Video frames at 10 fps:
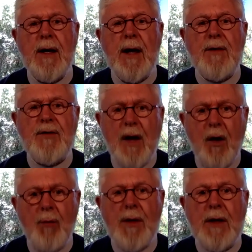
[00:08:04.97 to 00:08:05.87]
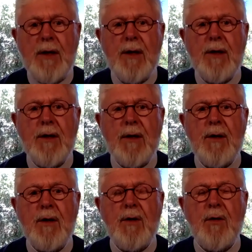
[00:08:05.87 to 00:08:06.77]
and tell me
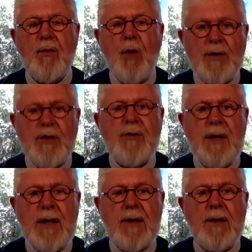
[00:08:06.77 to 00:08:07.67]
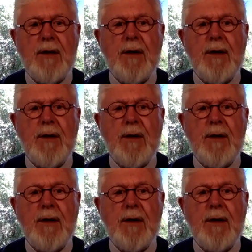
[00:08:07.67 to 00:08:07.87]
what you need.